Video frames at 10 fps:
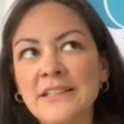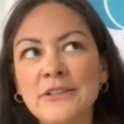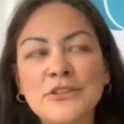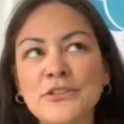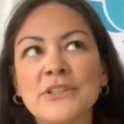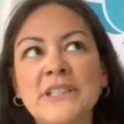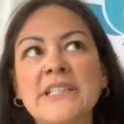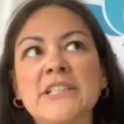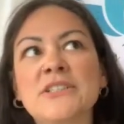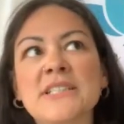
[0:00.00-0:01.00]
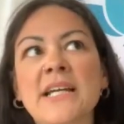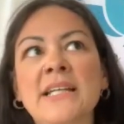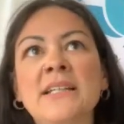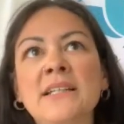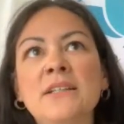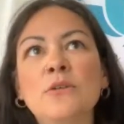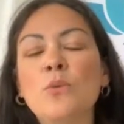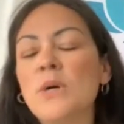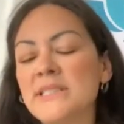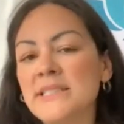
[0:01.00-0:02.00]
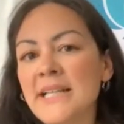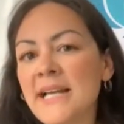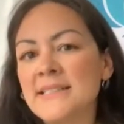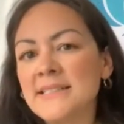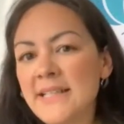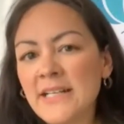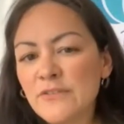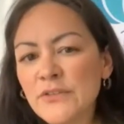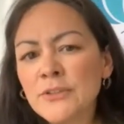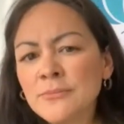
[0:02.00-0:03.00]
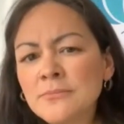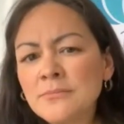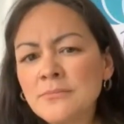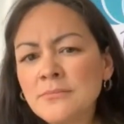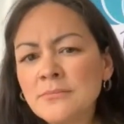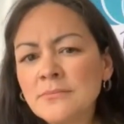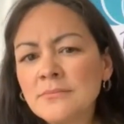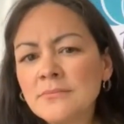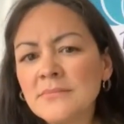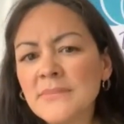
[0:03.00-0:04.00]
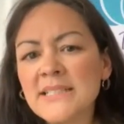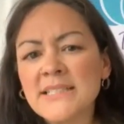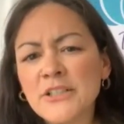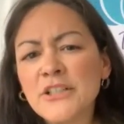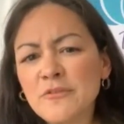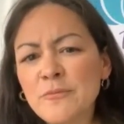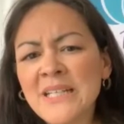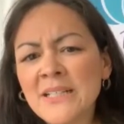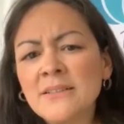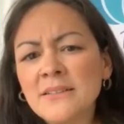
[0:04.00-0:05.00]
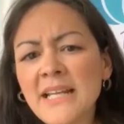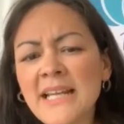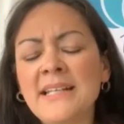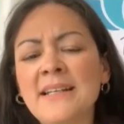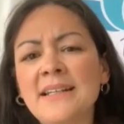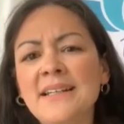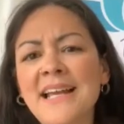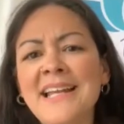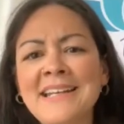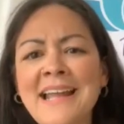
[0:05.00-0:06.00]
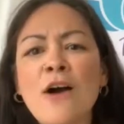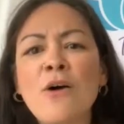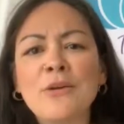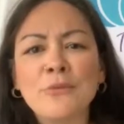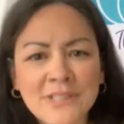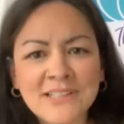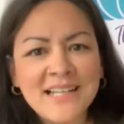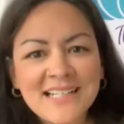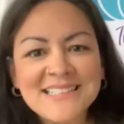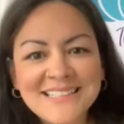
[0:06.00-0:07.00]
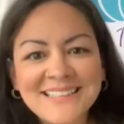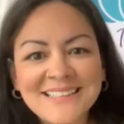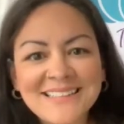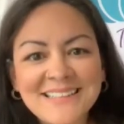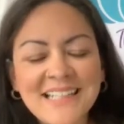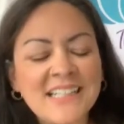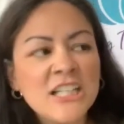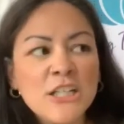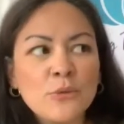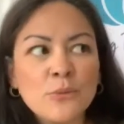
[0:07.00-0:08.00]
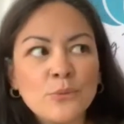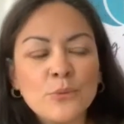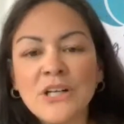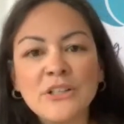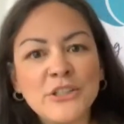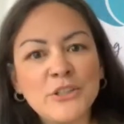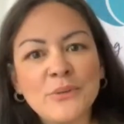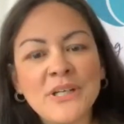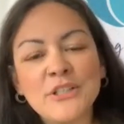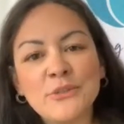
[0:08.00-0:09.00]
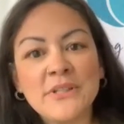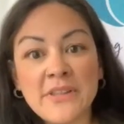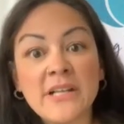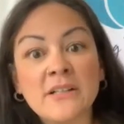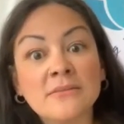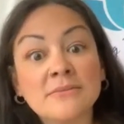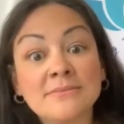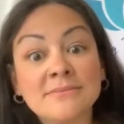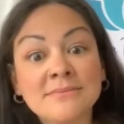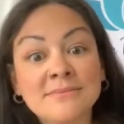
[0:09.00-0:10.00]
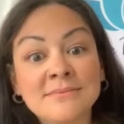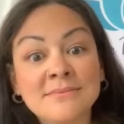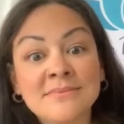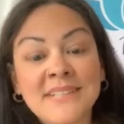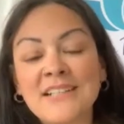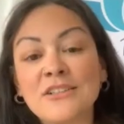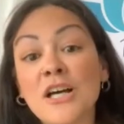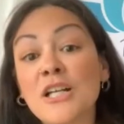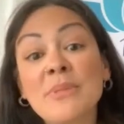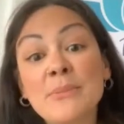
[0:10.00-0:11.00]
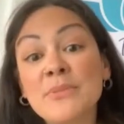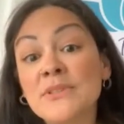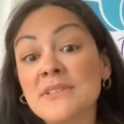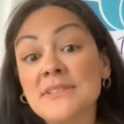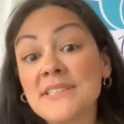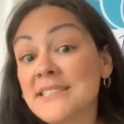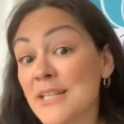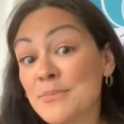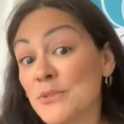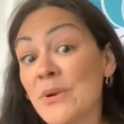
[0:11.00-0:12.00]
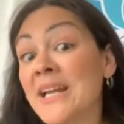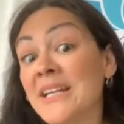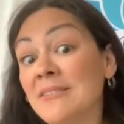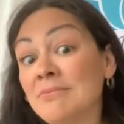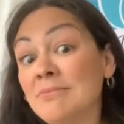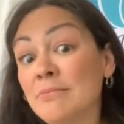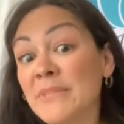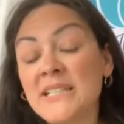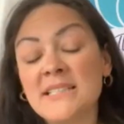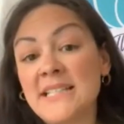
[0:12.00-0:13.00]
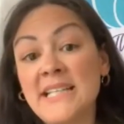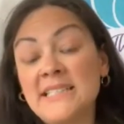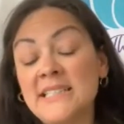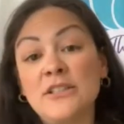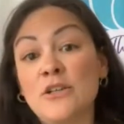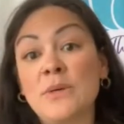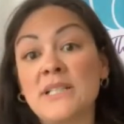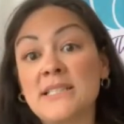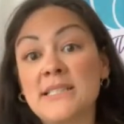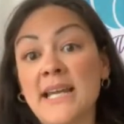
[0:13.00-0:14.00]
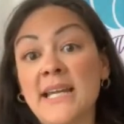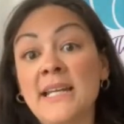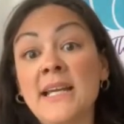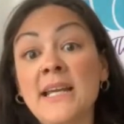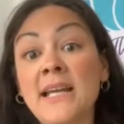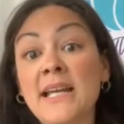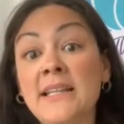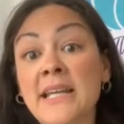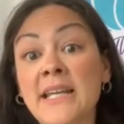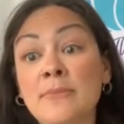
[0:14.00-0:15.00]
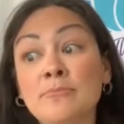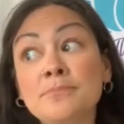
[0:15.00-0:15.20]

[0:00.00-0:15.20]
those early years, I wasn't as thankful as I could have been. And now I realize it, that, well, you know what, you were there. And a lot of people stepped away because they didn't know what to say. And they